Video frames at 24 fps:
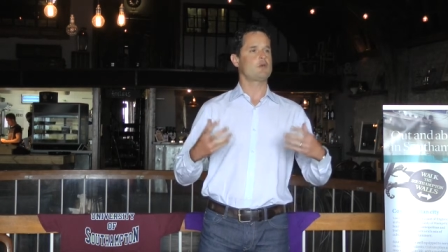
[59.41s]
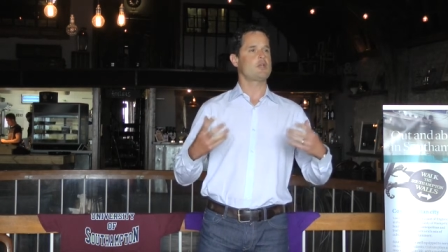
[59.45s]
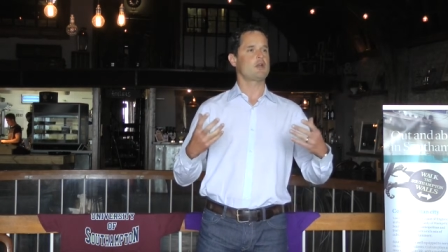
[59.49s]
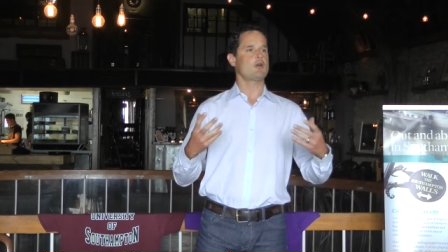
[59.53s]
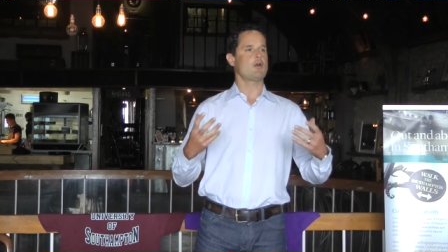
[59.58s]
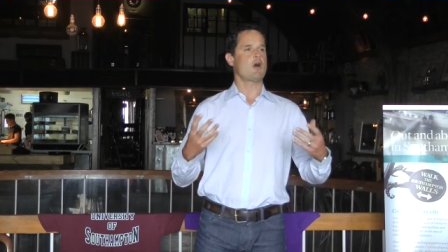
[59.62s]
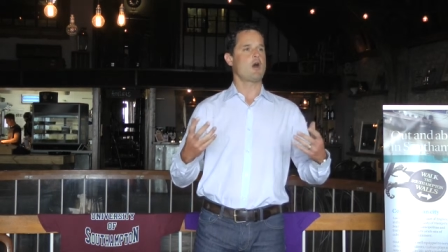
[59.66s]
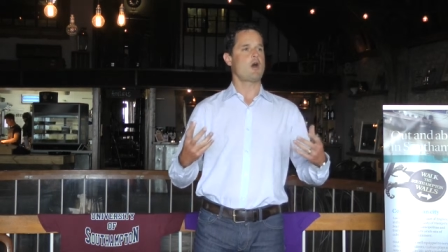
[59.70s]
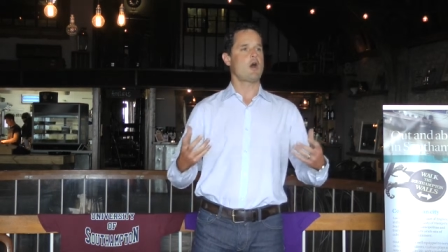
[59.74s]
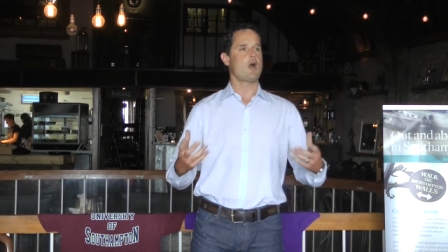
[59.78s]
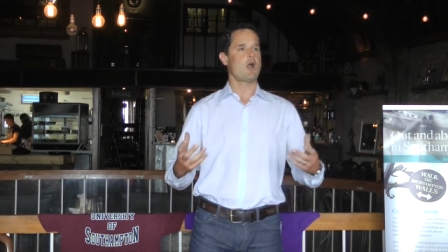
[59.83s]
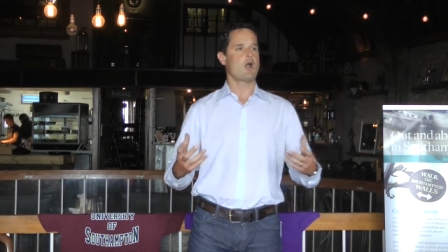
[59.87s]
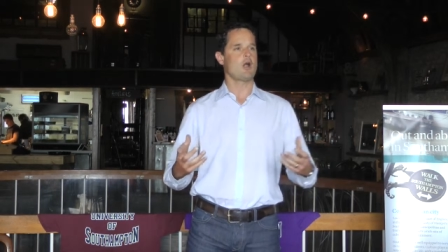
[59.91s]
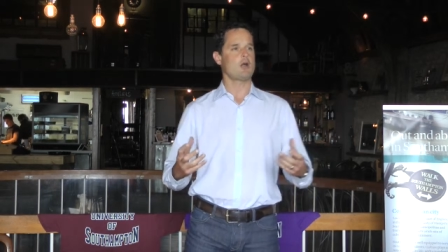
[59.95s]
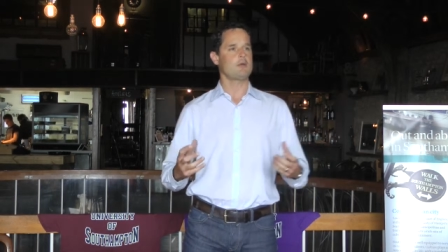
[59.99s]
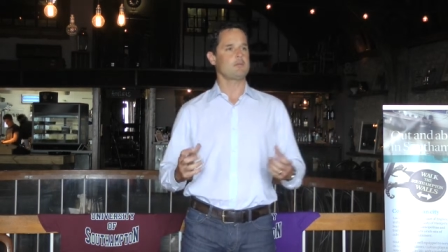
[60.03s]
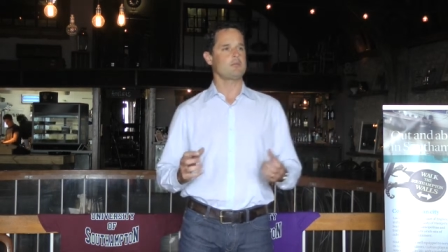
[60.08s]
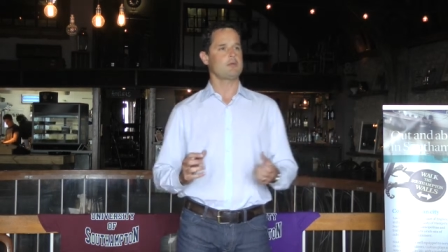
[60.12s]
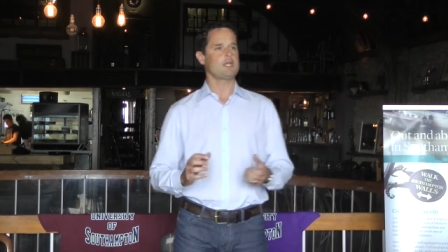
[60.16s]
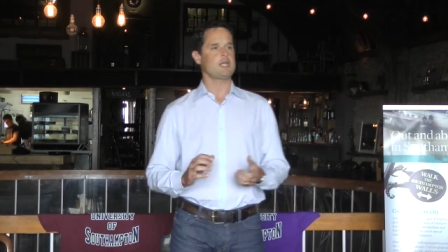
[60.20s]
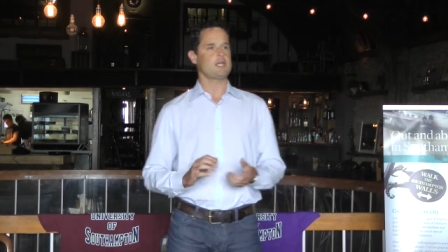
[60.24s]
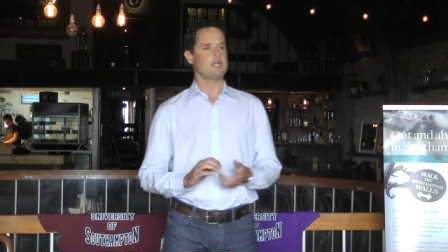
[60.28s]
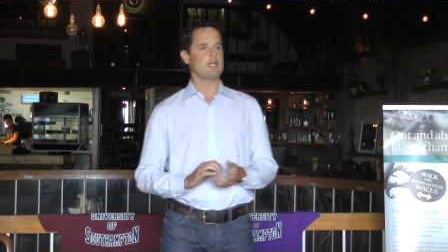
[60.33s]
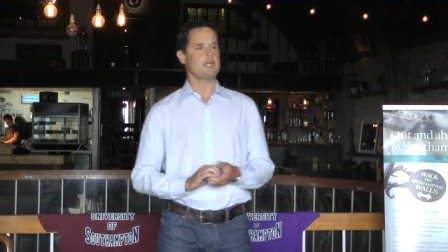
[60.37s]
we are
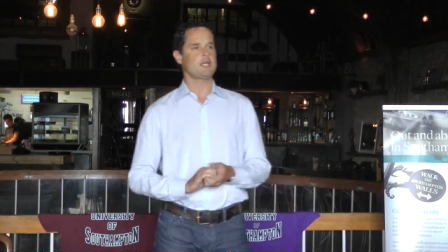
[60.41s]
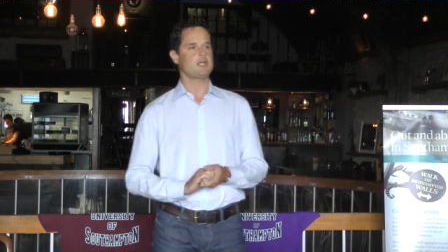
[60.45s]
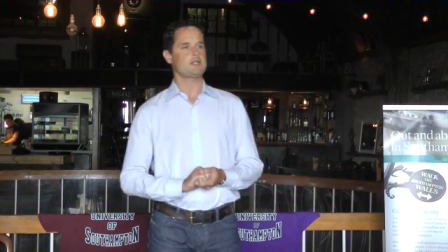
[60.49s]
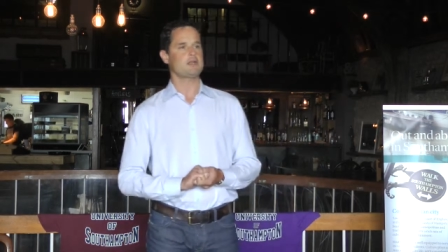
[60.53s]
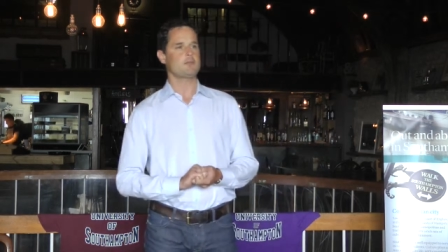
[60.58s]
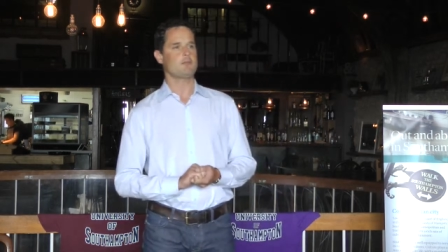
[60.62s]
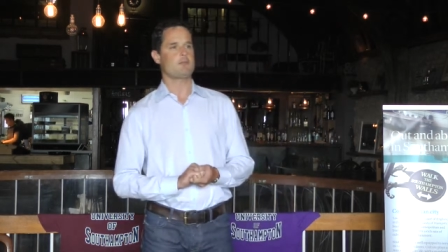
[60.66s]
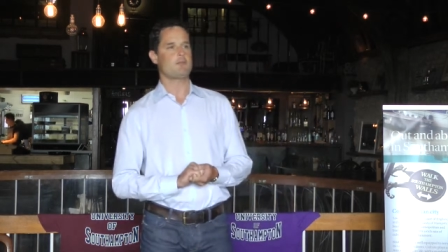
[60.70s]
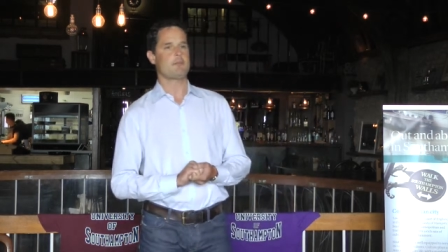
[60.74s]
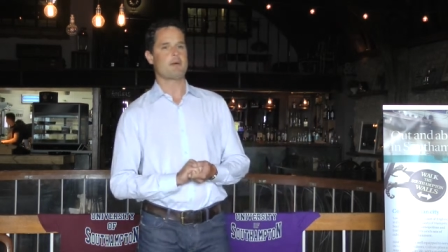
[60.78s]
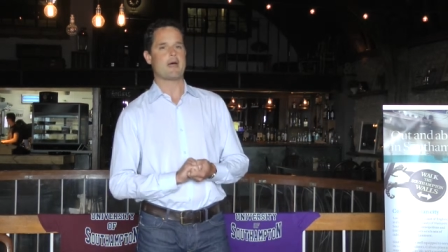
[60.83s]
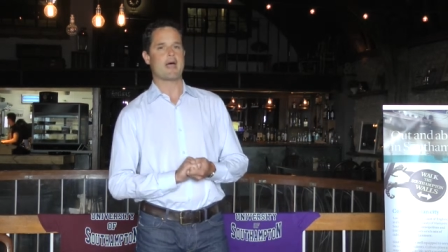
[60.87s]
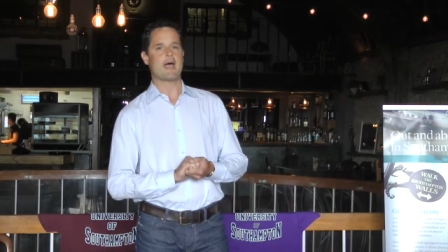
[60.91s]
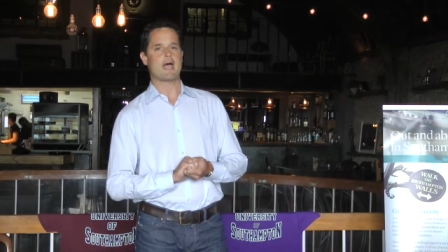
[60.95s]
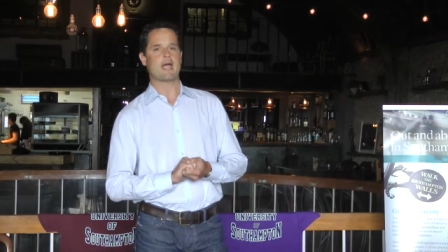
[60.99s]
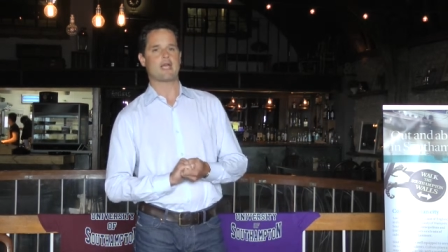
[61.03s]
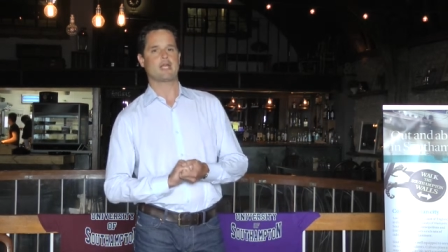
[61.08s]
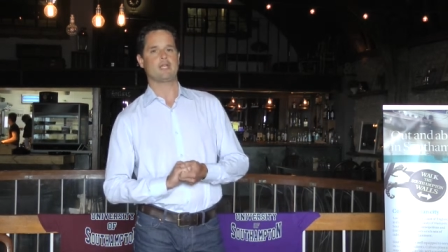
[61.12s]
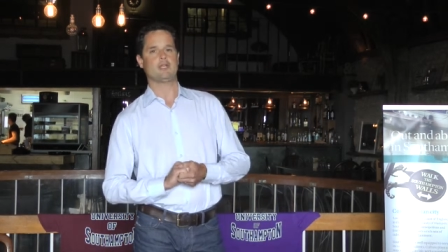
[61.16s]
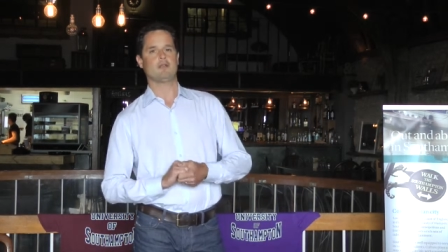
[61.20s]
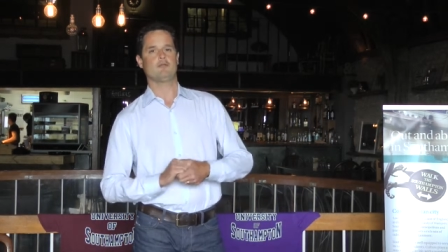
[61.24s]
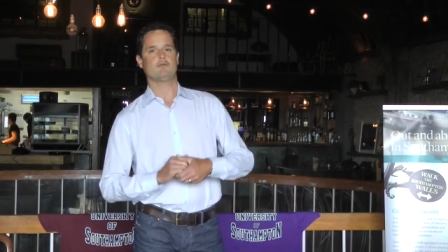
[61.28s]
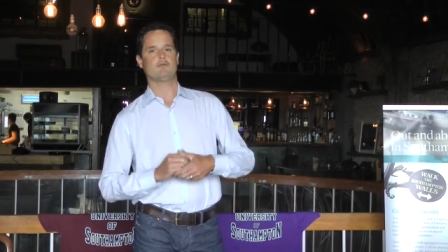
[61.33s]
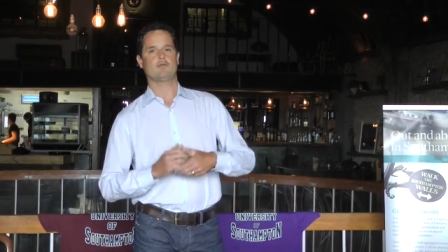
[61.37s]
harming it by,